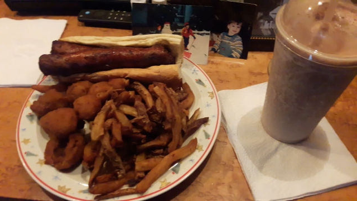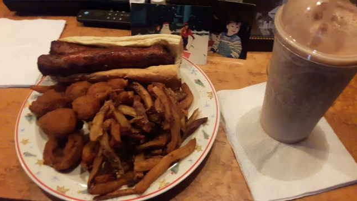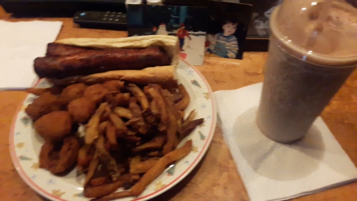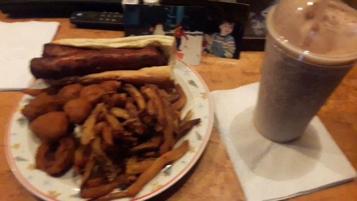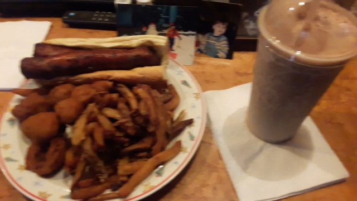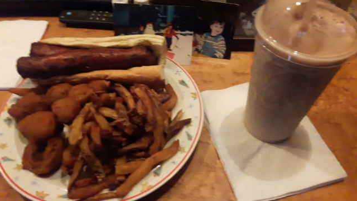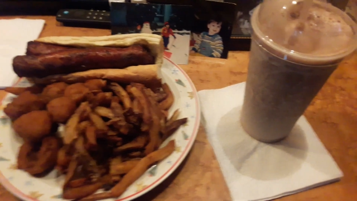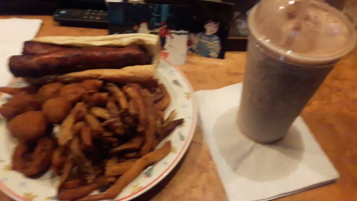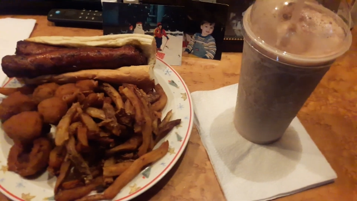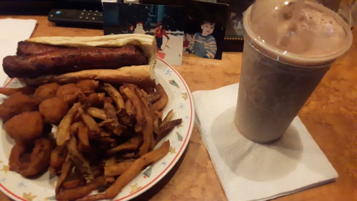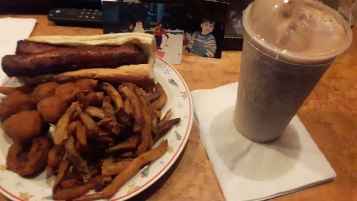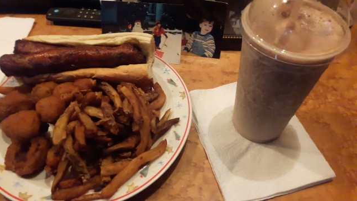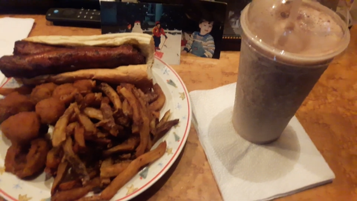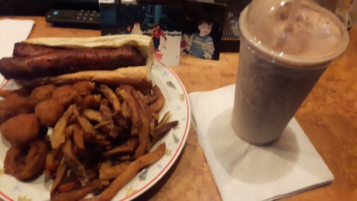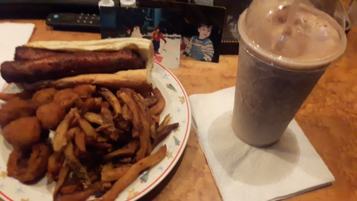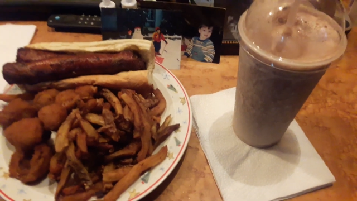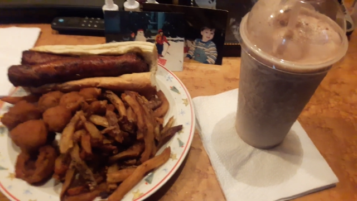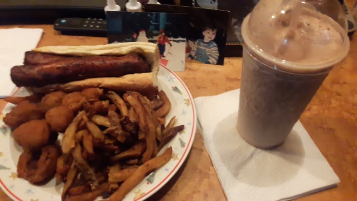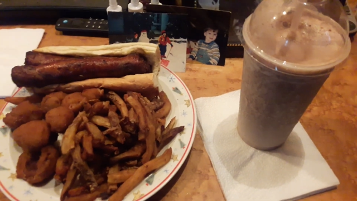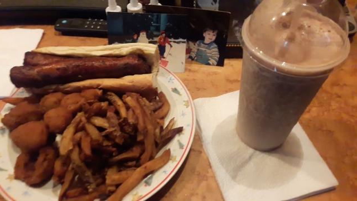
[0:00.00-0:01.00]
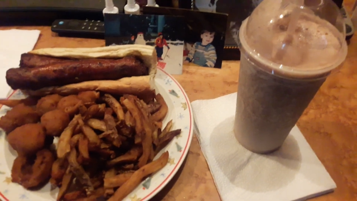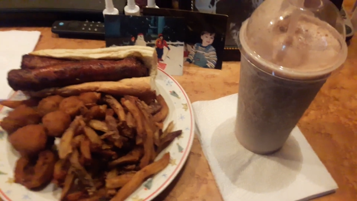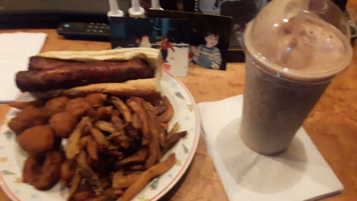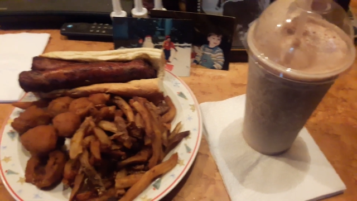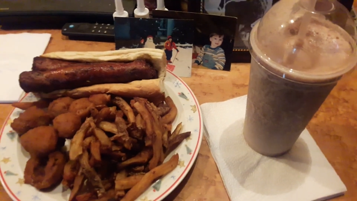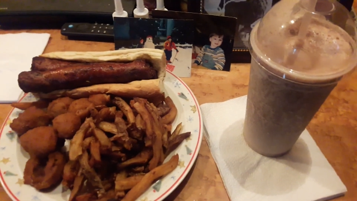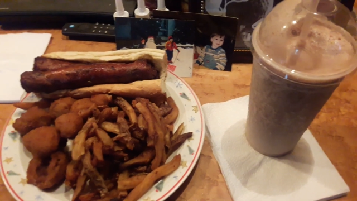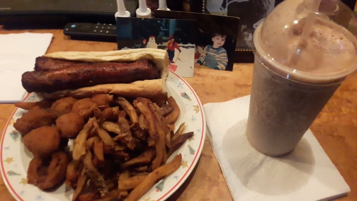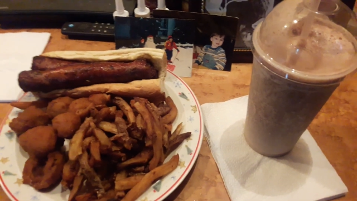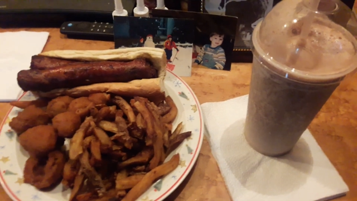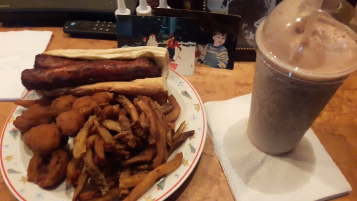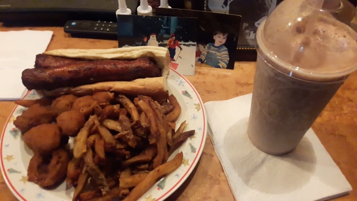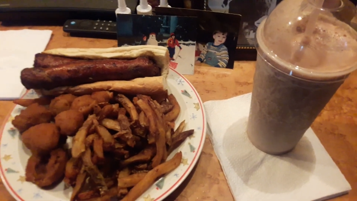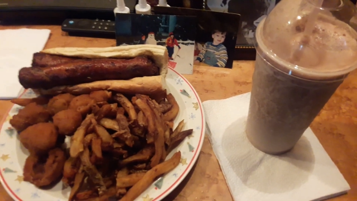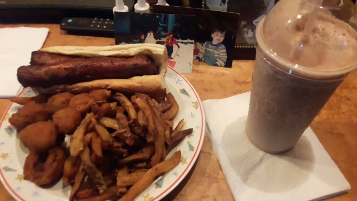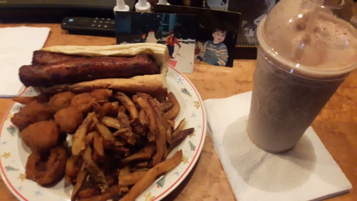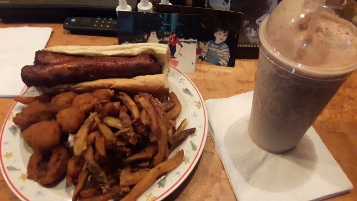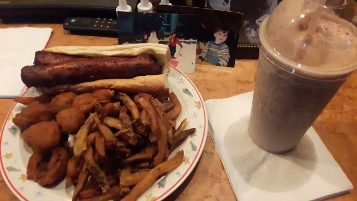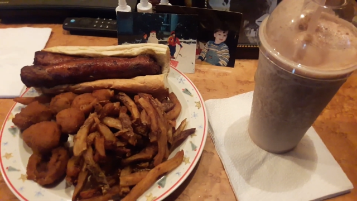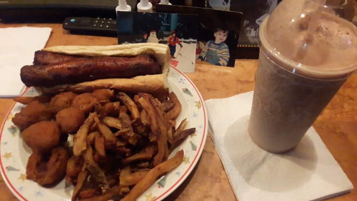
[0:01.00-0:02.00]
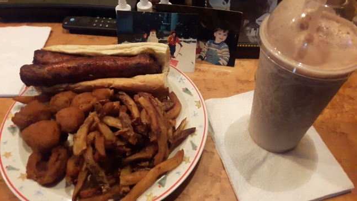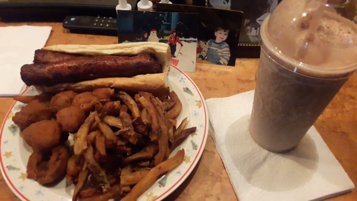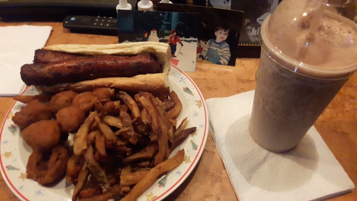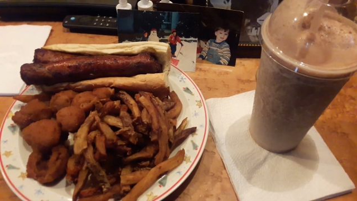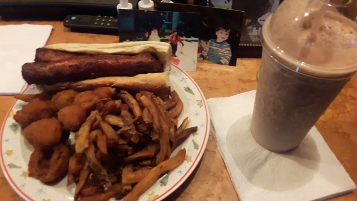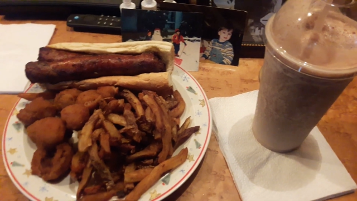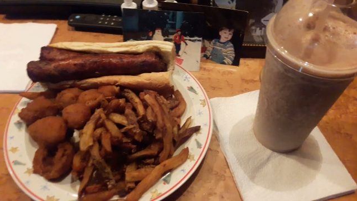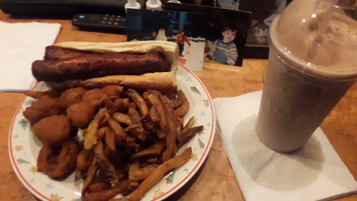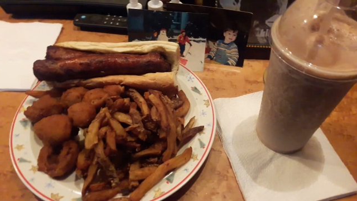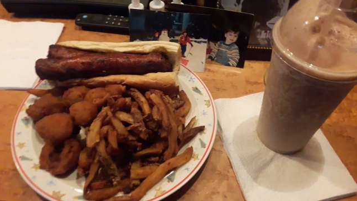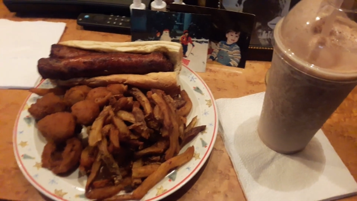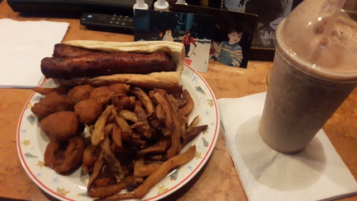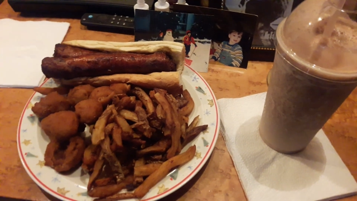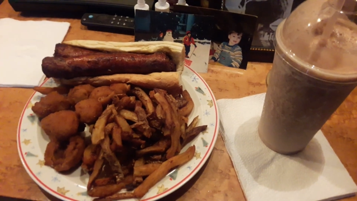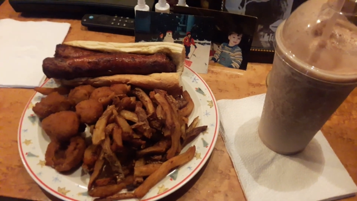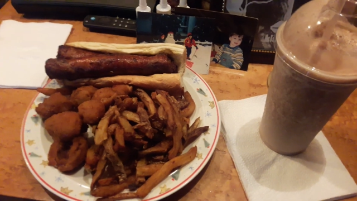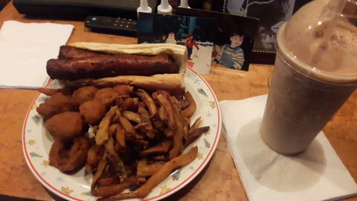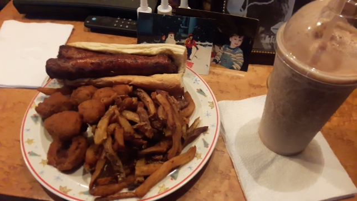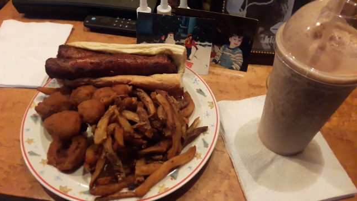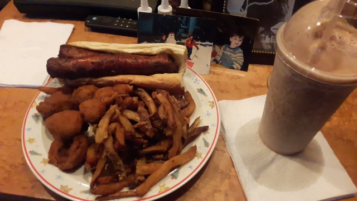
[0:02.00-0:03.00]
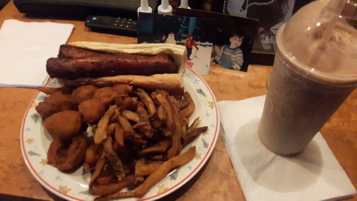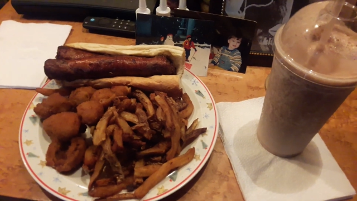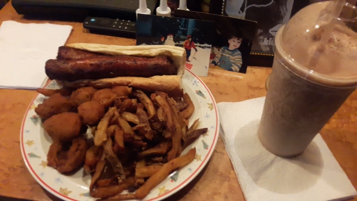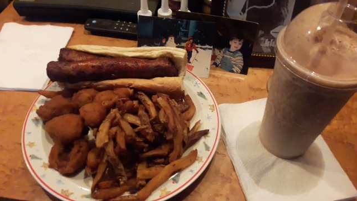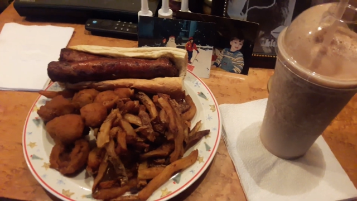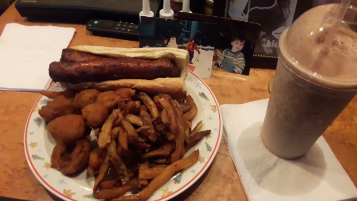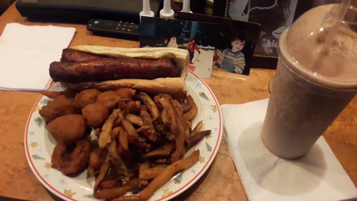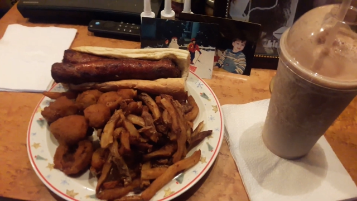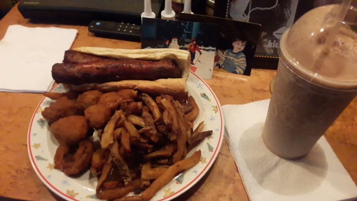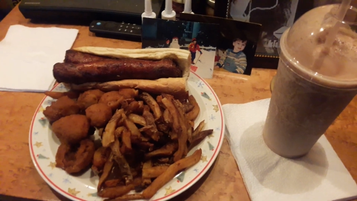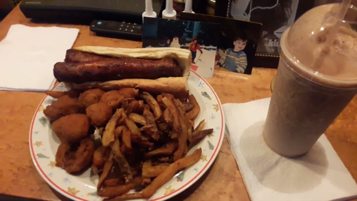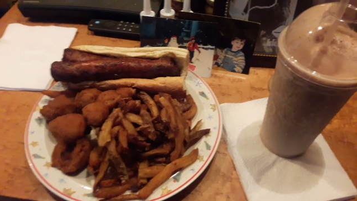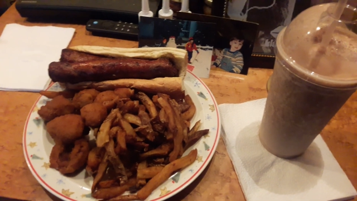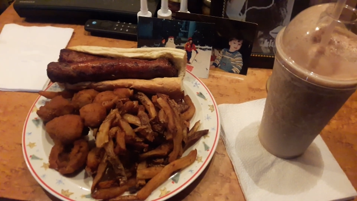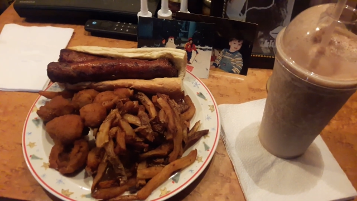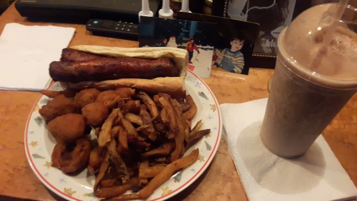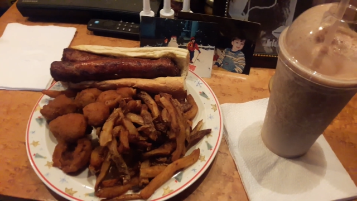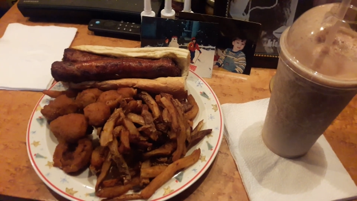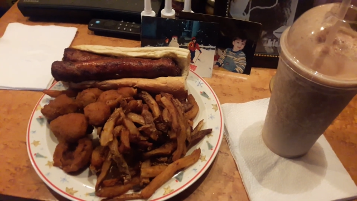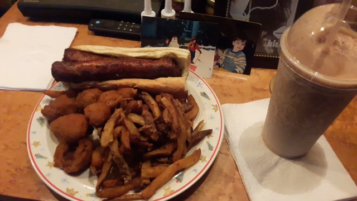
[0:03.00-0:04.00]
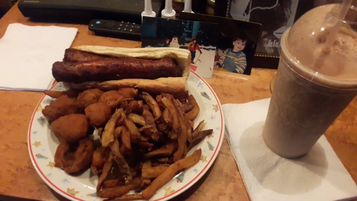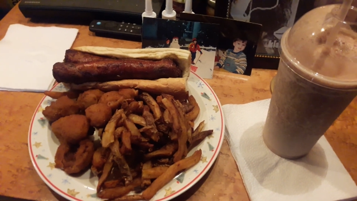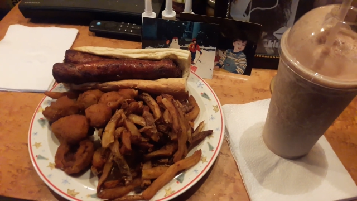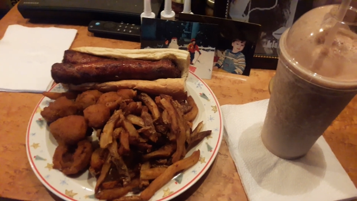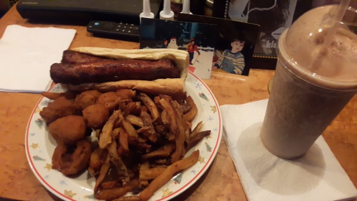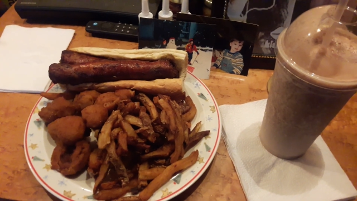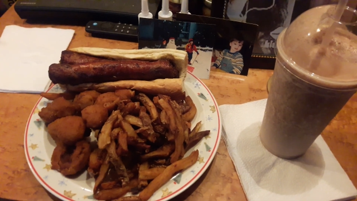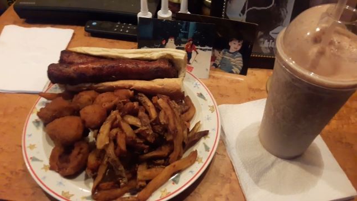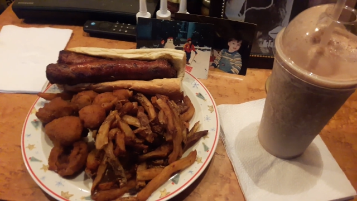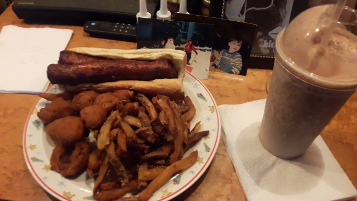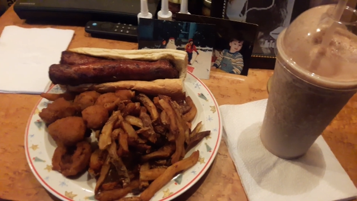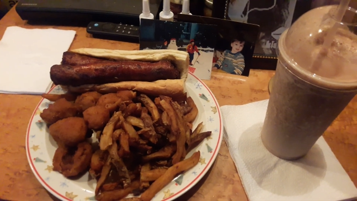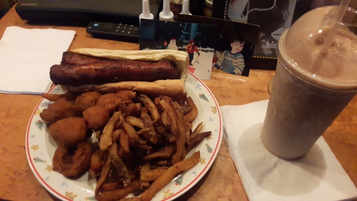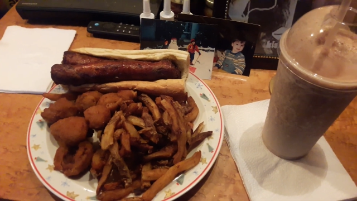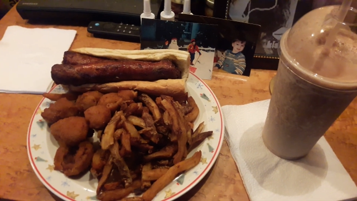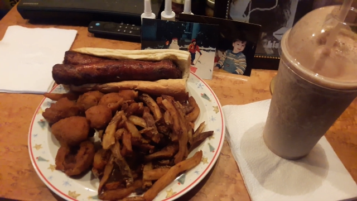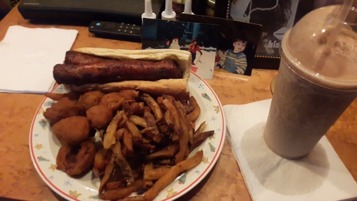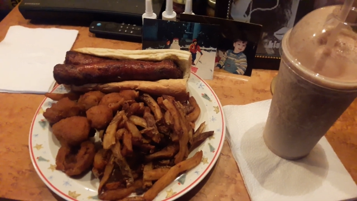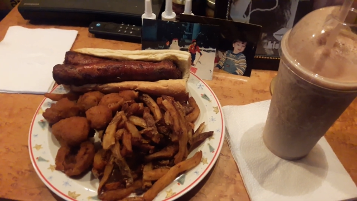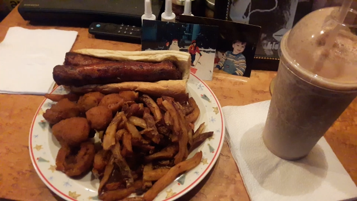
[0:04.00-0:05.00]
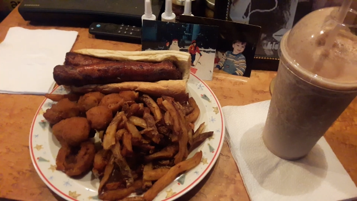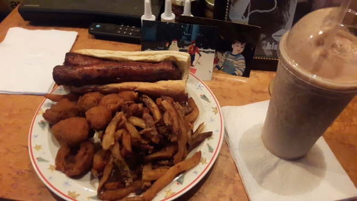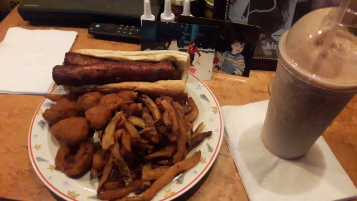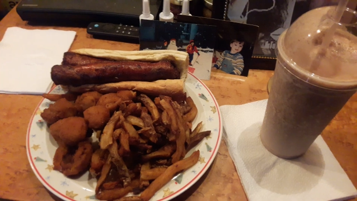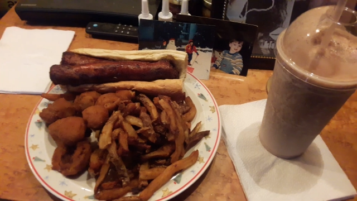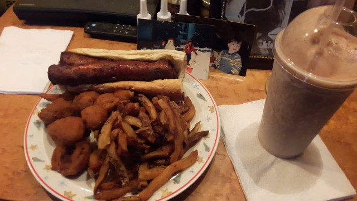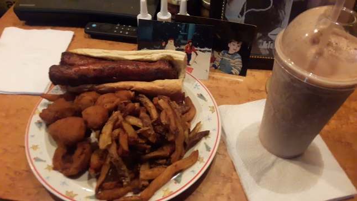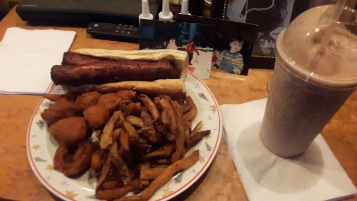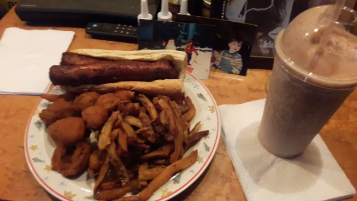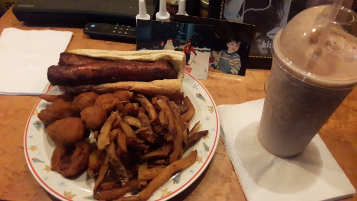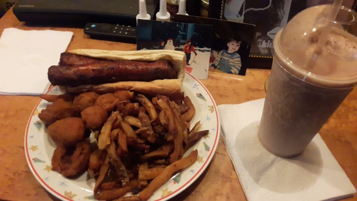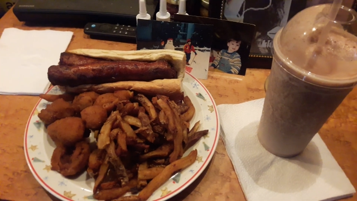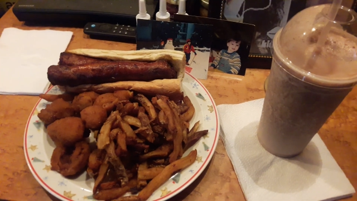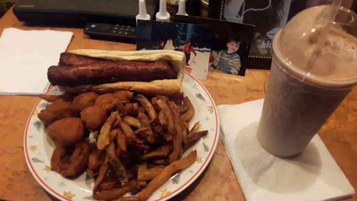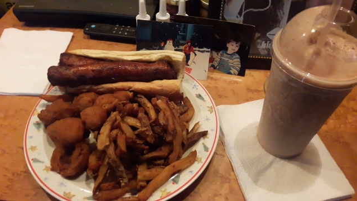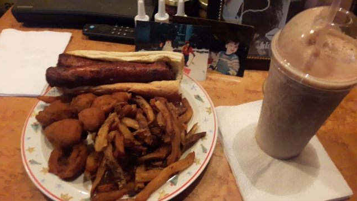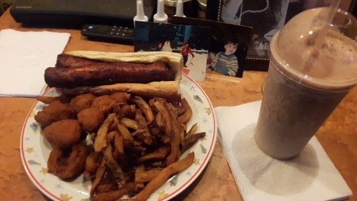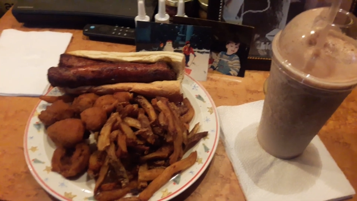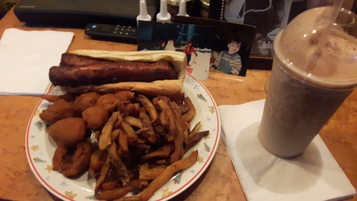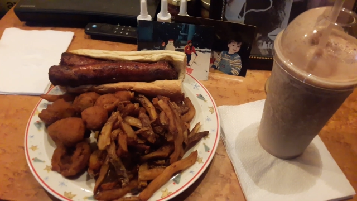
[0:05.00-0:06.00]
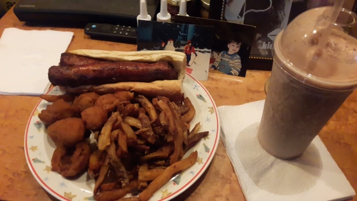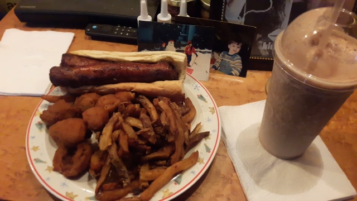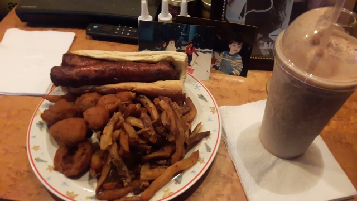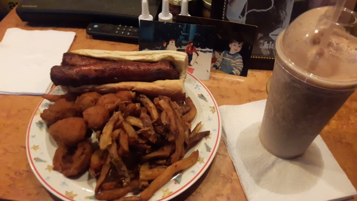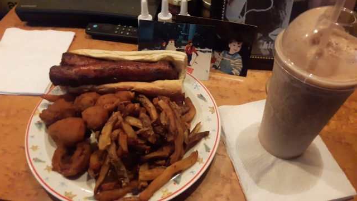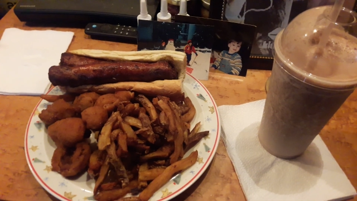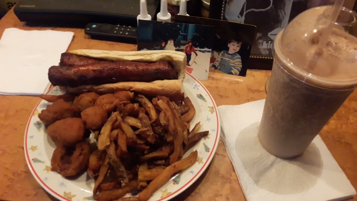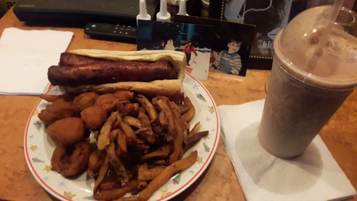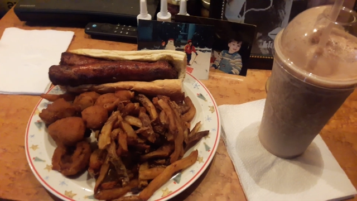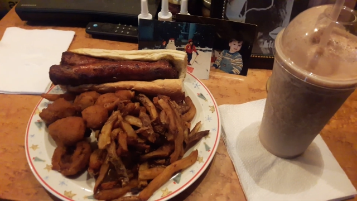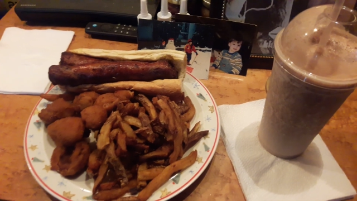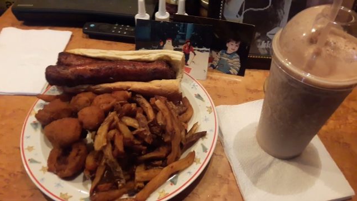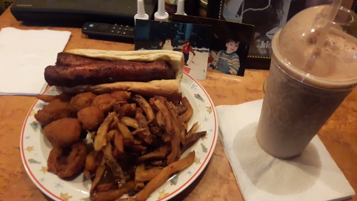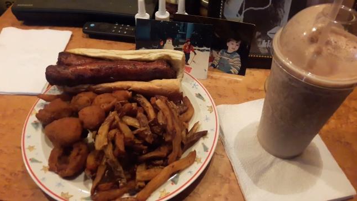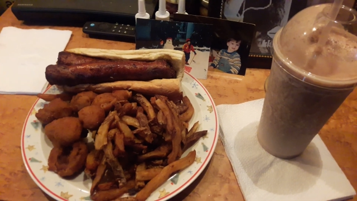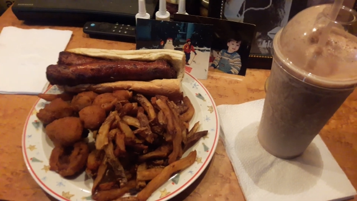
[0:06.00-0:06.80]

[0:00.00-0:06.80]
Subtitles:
Nobody's mouth can be seen.